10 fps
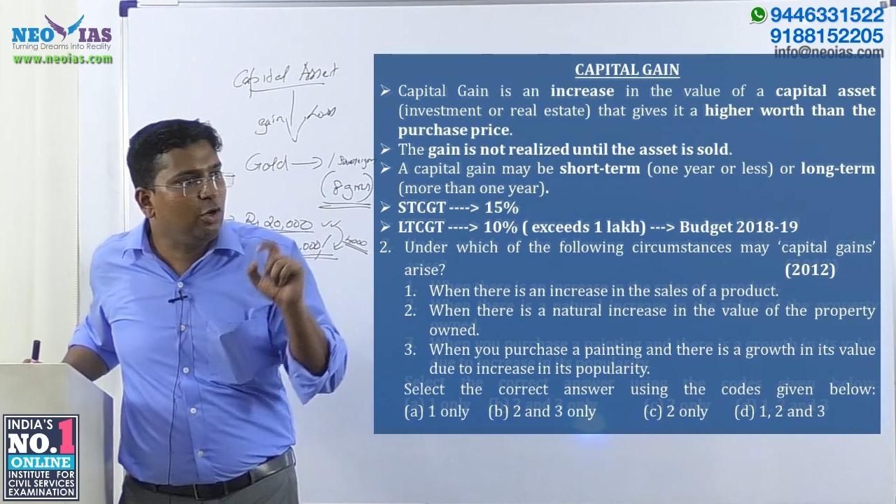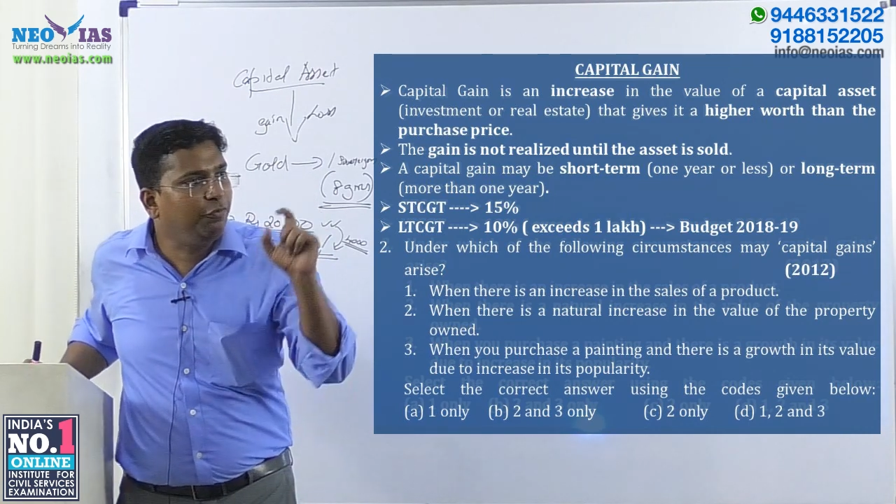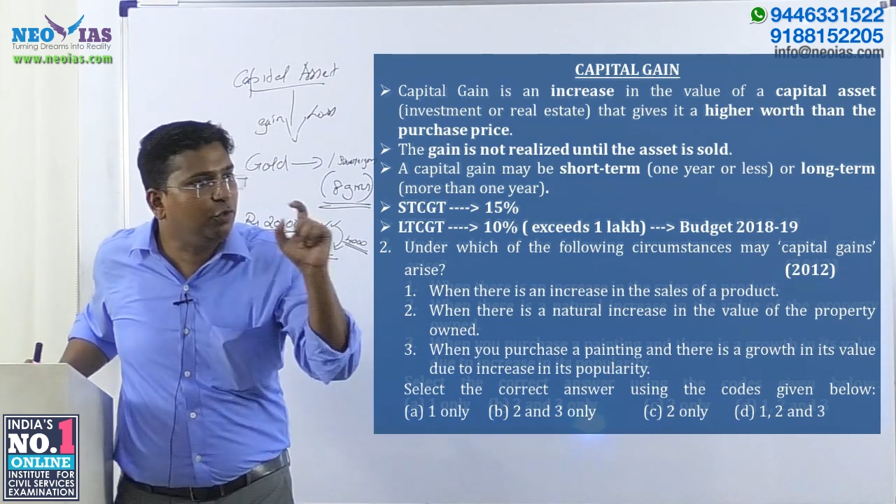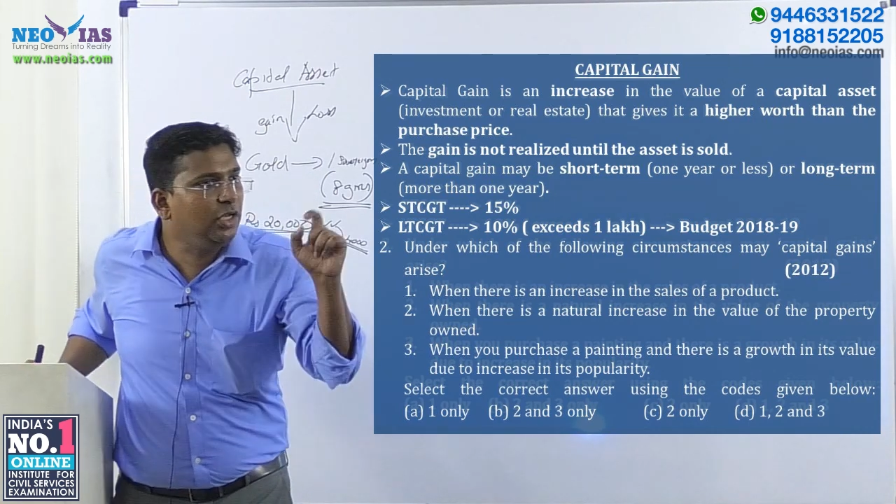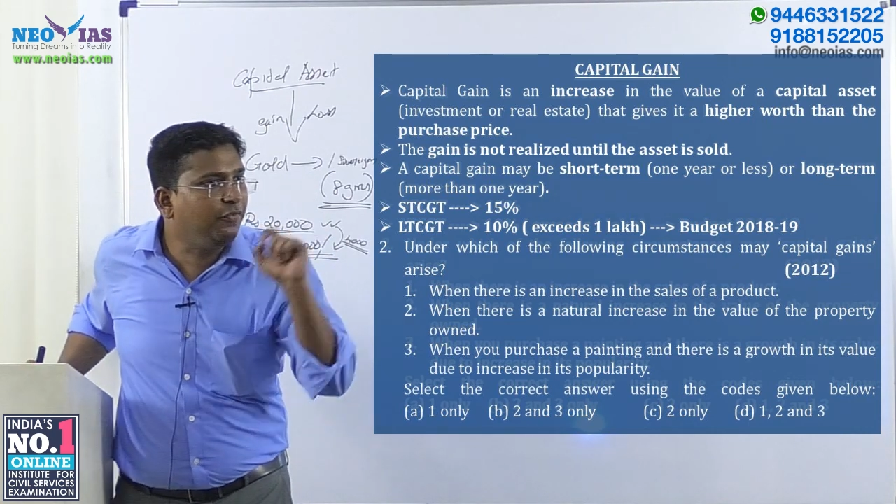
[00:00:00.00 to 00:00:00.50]

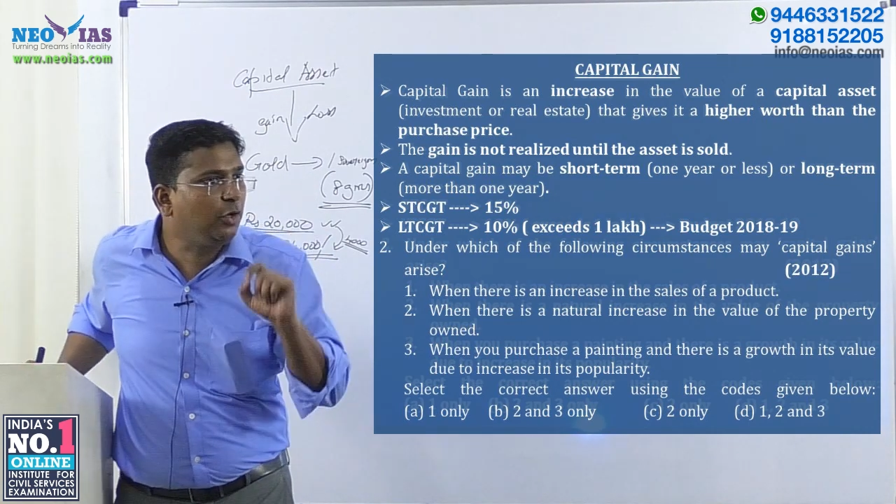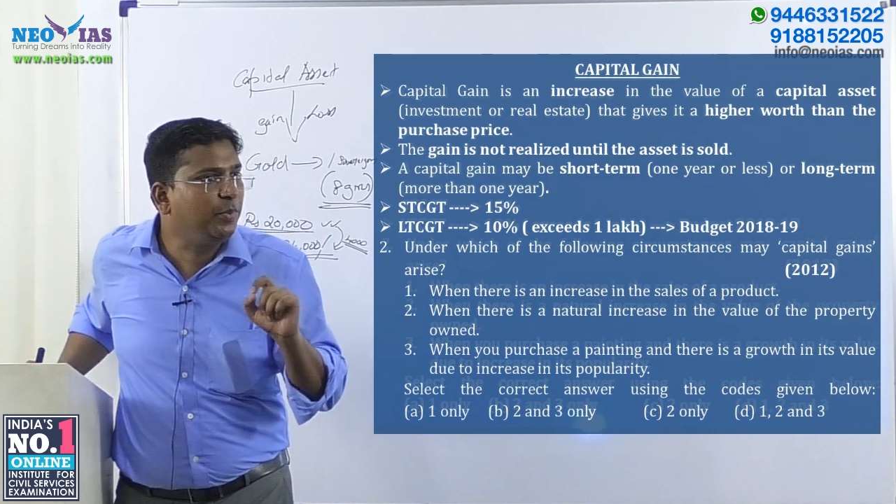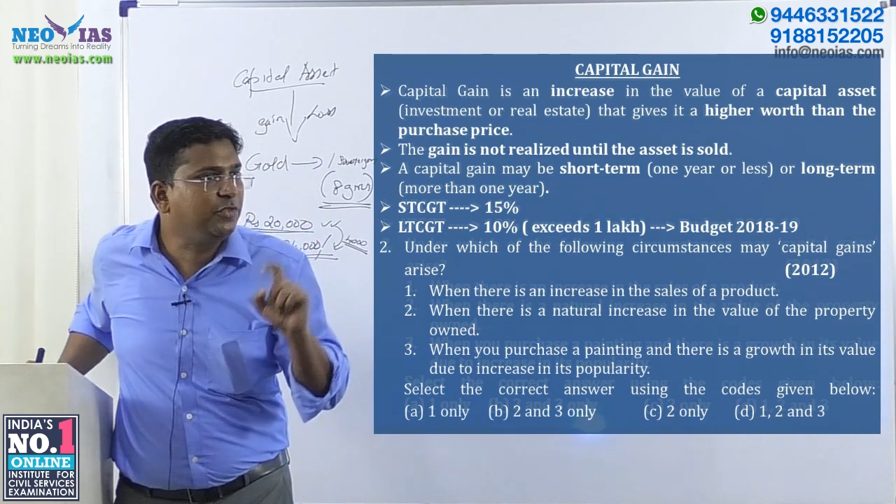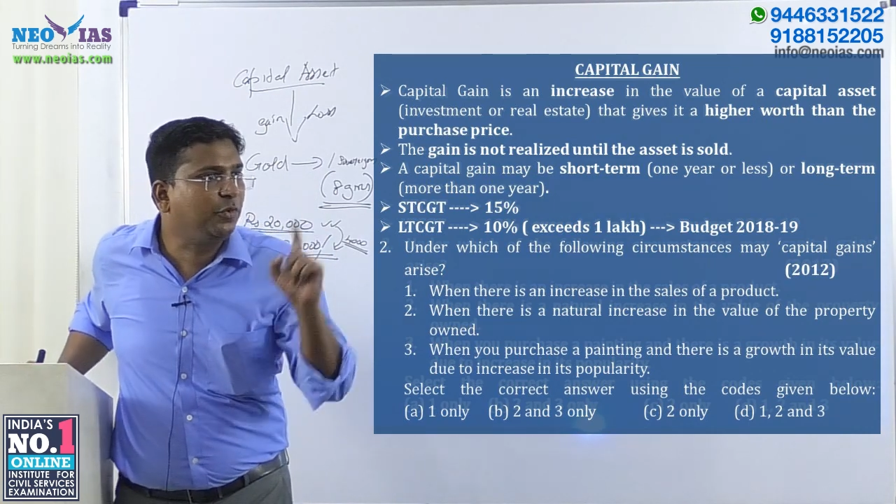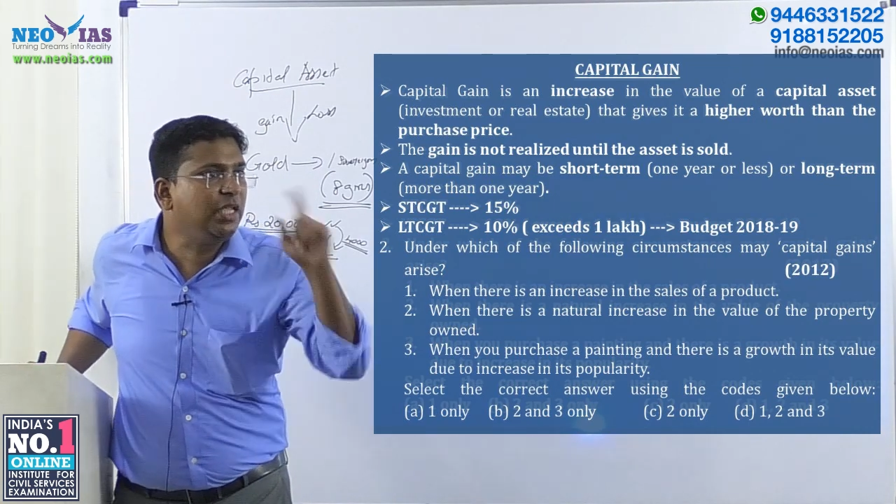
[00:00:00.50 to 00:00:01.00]
of 25
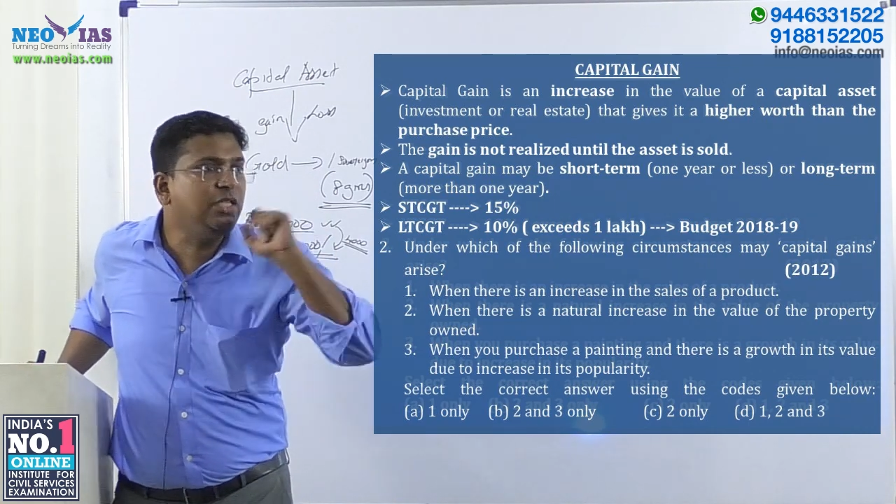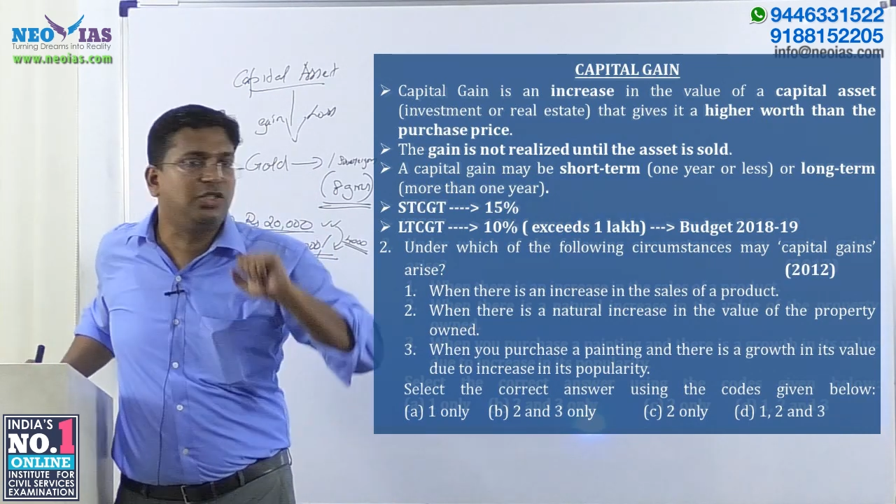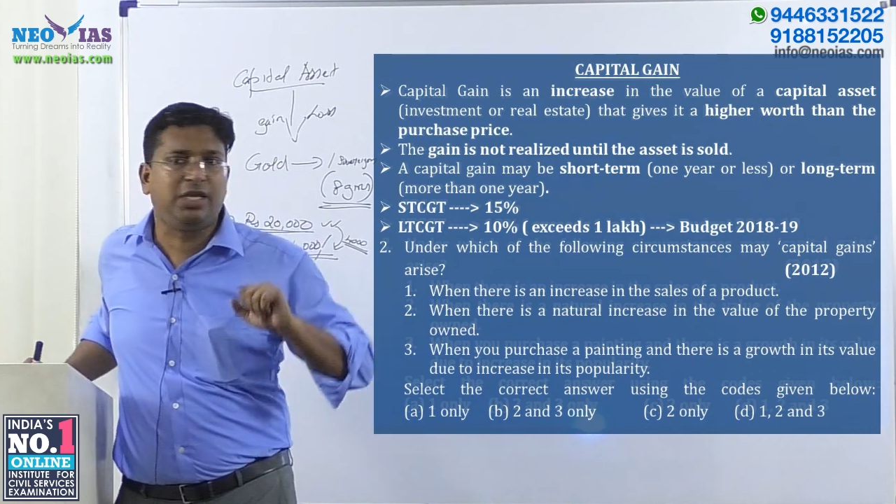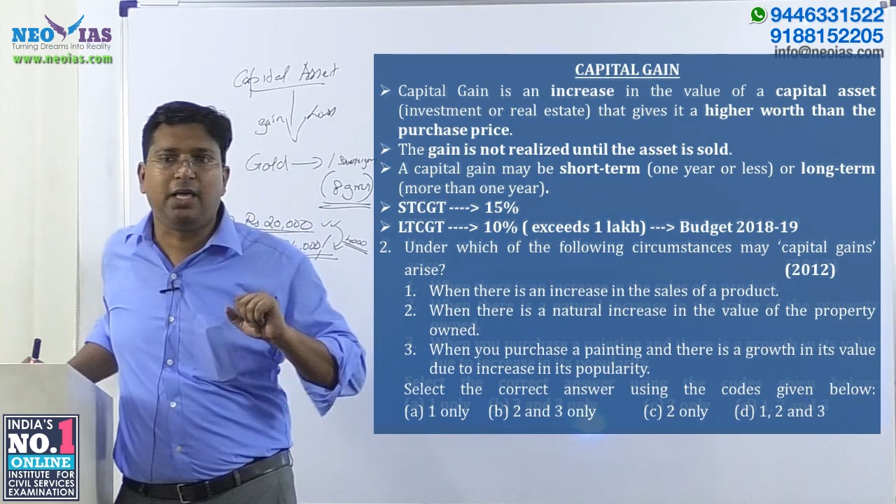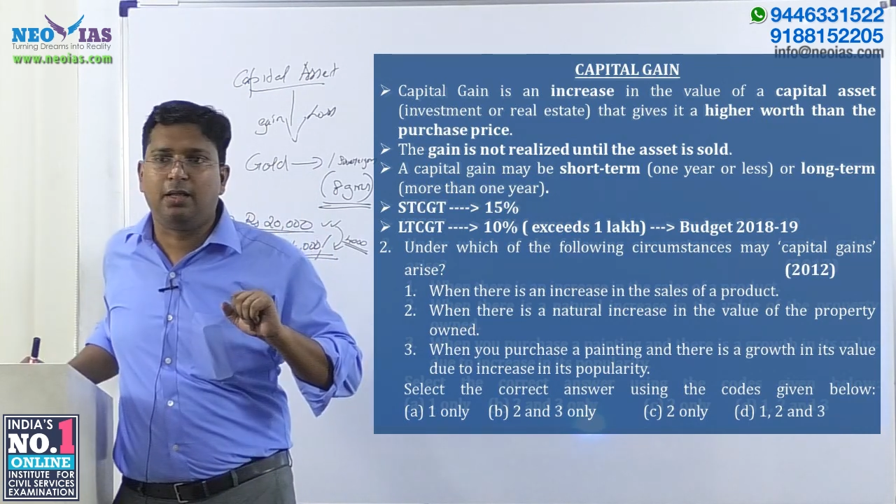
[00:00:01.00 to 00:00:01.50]
rupees for each
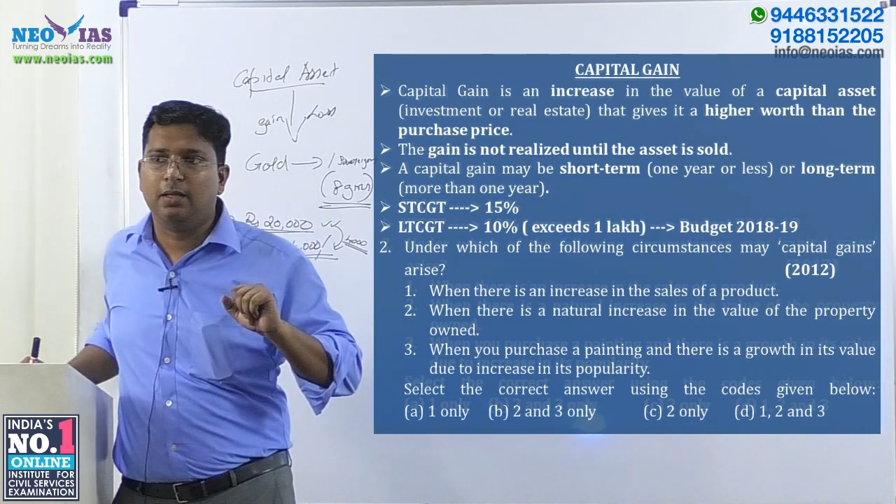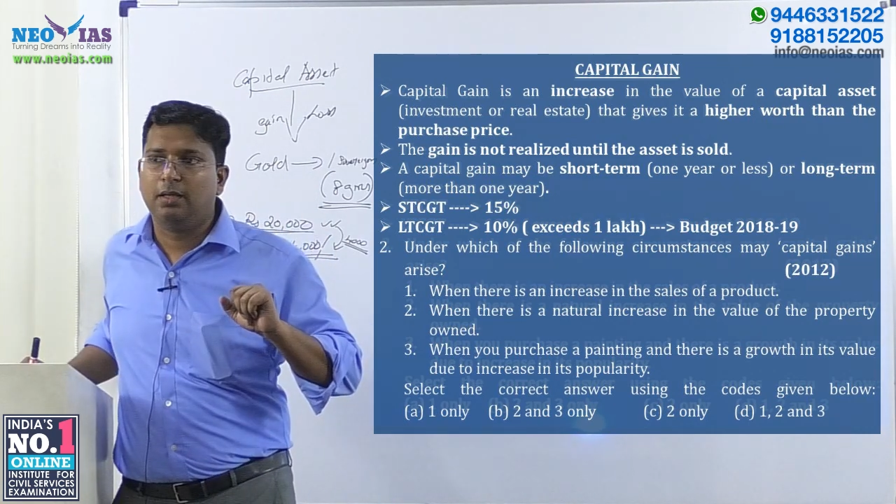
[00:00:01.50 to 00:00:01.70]
share.